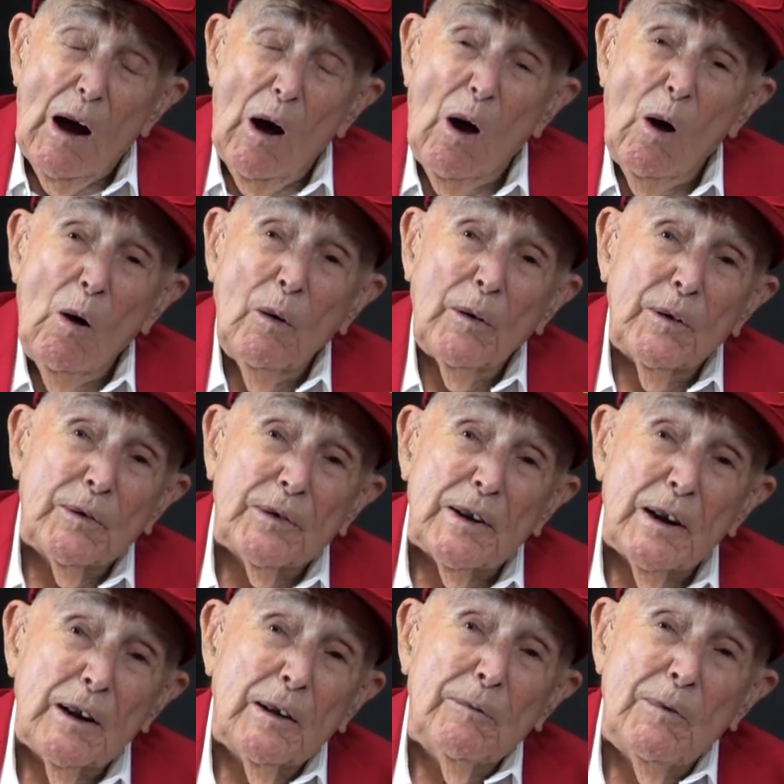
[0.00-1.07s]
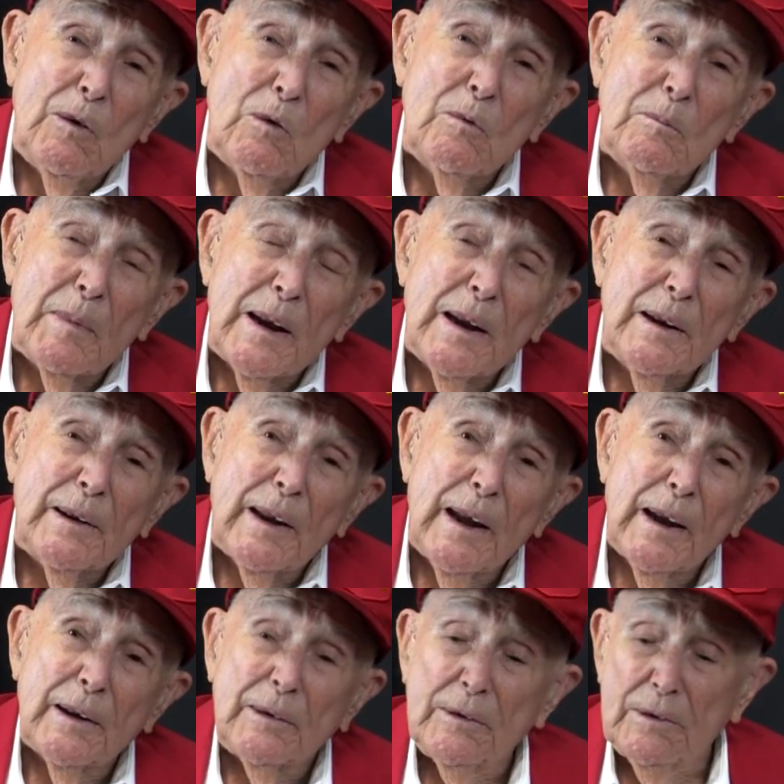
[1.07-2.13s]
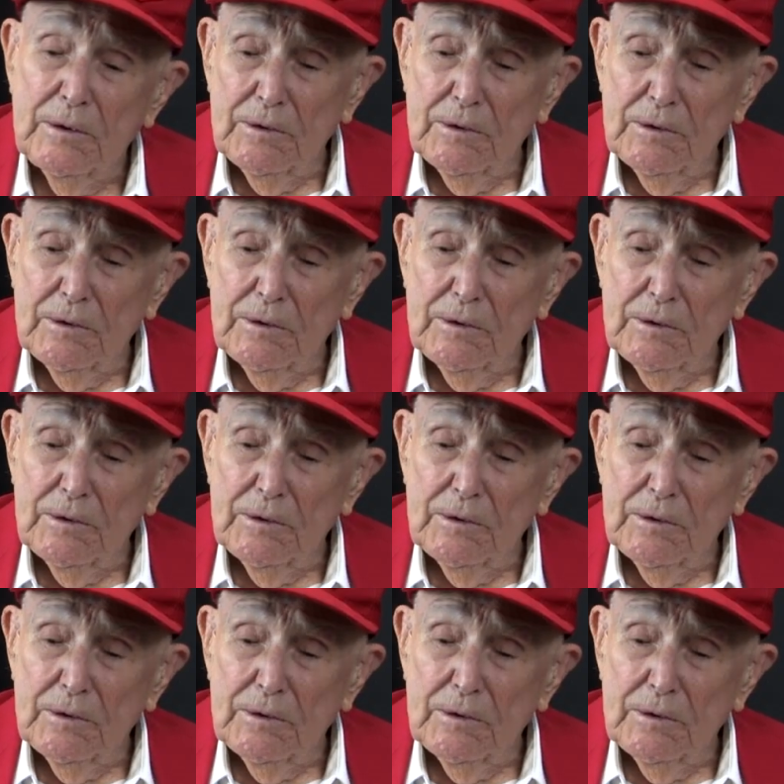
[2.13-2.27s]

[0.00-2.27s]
all the telephone men had